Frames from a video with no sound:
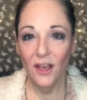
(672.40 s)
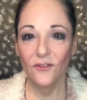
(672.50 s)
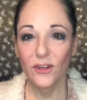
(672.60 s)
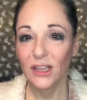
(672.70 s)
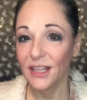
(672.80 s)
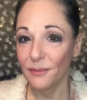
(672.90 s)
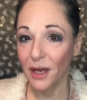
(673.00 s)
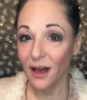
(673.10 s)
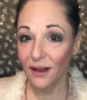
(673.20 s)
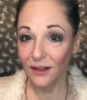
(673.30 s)
For the lip
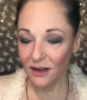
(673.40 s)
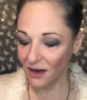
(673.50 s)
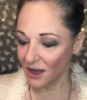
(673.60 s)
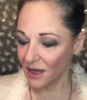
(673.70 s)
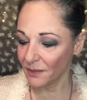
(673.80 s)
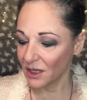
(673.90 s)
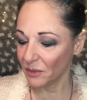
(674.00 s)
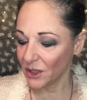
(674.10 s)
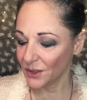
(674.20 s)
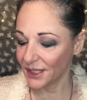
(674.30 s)
color, I am going to
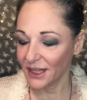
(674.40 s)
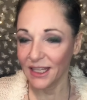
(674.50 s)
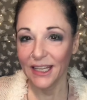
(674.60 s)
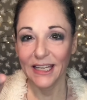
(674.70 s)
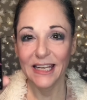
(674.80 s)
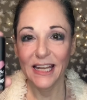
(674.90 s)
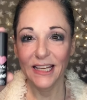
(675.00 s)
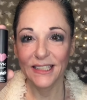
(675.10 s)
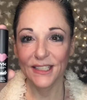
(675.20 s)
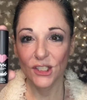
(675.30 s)
be using the
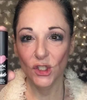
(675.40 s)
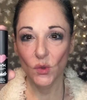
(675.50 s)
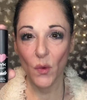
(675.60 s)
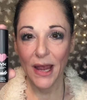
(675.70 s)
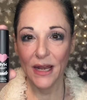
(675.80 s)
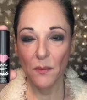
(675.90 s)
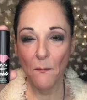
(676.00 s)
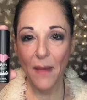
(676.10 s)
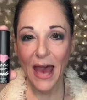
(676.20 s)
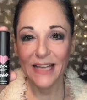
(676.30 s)
NYX Suede
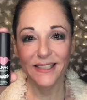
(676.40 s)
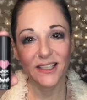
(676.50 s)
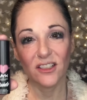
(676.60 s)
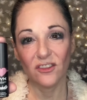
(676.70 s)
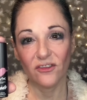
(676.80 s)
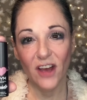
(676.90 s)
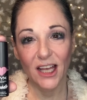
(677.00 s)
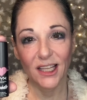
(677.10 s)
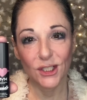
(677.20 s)
Matte in Violet